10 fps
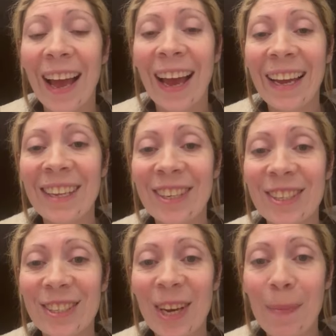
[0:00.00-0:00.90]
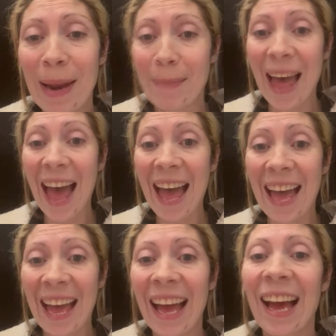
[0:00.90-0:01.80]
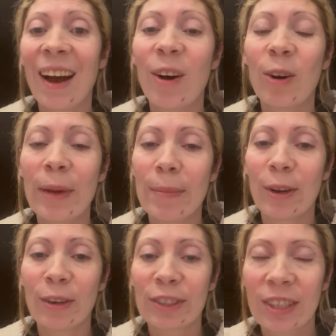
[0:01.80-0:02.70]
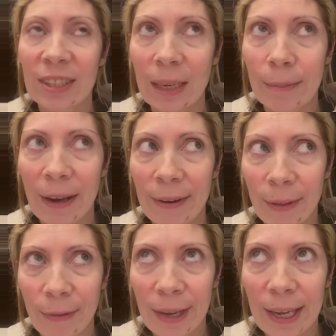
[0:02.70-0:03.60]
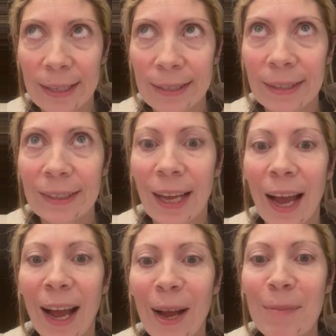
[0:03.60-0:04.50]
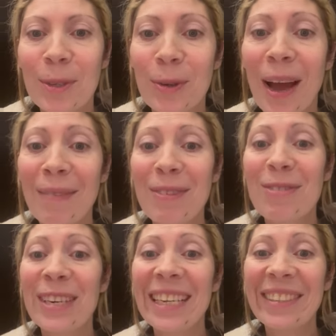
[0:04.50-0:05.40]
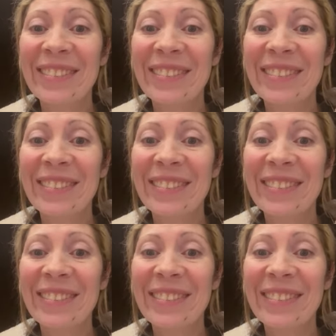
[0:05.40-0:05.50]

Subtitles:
and you just turn up and I'm there. Or maybe not, because I'm married with 3 kids. So have a really,